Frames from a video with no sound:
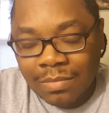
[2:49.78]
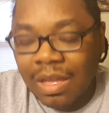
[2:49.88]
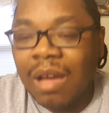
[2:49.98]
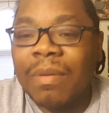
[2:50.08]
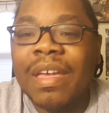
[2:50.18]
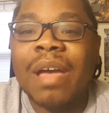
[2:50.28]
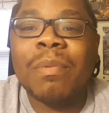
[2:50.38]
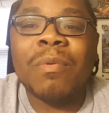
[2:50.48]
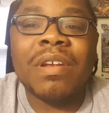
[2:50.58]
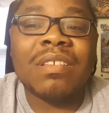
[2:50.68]
I'll be
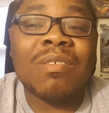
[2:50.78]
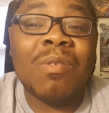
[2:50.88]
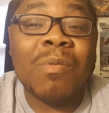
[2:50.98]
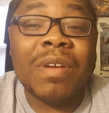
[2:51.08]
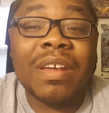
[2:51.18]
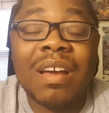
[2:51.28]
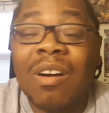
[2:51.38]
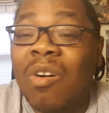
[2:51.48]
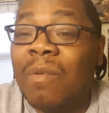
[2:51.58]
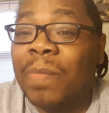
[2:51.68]
happy with this old way. I
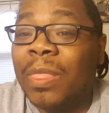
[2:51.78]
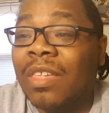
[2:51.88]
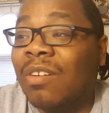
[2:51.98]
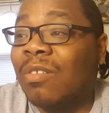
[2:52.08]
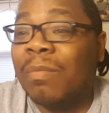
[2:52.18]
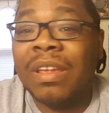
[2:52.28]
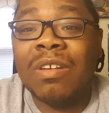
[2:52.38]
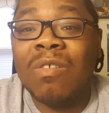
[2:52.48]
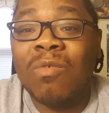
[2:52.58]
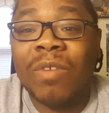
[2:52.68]
hope there'll be
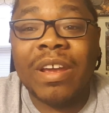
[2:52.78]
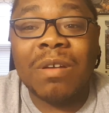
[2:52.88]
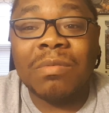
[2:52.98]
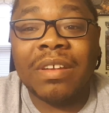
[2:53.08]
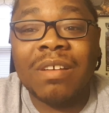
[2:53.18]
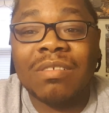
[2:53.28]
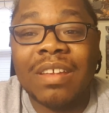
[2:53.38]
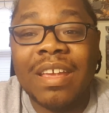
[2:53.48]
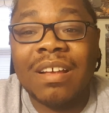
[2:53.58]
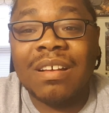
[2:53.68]
no random damn
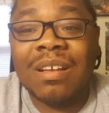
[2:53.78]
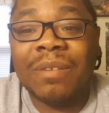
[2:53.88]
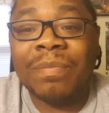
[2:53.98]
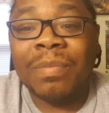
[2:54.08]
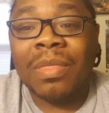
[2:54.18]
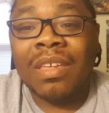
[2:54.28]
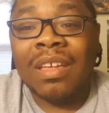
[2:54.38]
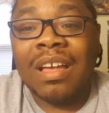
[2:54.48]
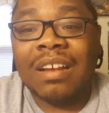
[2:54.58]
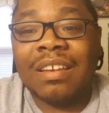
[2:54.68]
thing of.
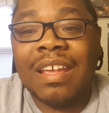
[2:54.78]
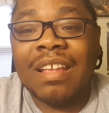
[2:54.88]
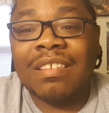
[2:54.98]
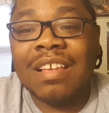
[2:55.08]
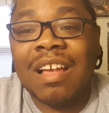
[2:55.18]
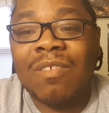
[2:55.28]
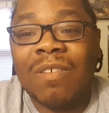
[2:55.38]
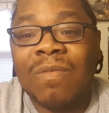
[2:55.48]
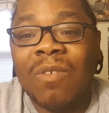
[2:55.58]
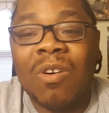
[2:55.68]
I think
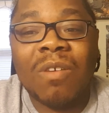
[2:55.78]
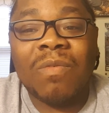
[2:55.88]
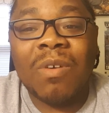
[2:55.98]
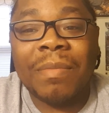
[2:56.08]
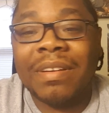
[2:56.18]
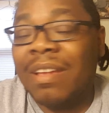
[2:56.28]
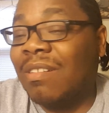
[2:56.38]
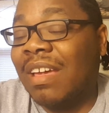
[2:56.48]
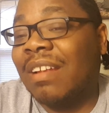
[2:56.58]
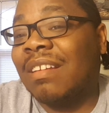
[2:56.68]
Sakura fall for
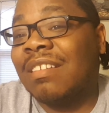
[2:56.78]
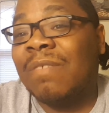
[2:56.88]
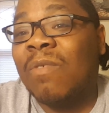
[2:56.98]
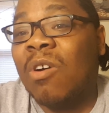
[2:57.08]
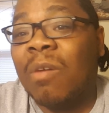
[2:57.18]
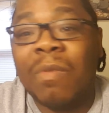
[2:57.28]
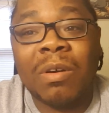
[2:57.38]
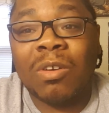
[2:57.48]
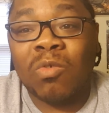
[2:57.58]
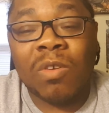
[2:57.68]
Madara, like that she fall for
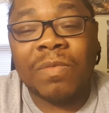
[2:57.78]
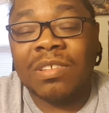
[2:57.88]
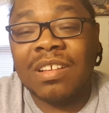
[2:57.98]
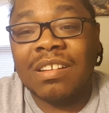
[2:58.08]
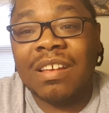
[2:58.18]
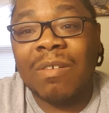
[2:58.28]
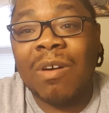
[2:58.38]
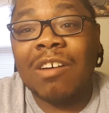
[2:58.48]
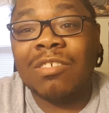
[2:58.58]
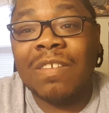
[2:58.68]
a cliff or something. And
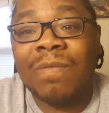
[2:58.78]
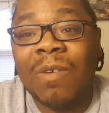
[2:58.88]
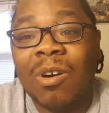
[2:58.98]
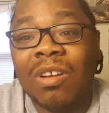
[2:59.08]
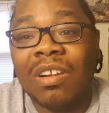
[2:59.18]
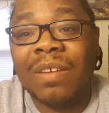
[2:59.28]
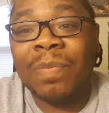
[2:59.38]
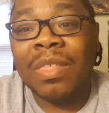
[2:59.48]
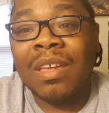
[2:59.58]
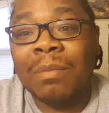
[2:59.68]
while she falling,
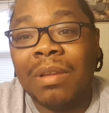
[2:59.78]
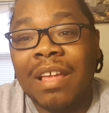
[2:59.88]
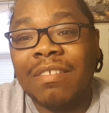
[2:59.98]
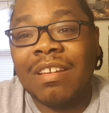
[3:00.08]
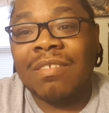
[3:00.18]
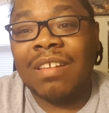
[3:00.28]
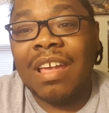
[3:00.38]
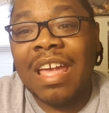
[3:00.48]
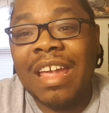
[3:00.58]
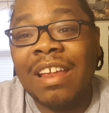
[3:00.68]
Black Zetsu was
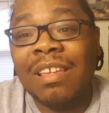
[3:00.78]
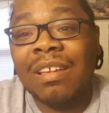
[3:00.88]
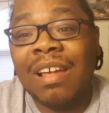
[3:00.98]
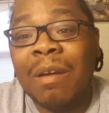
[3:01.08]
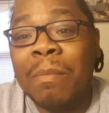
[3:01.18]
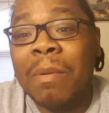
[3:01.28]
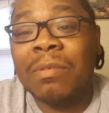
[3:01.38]
like, hey, I remember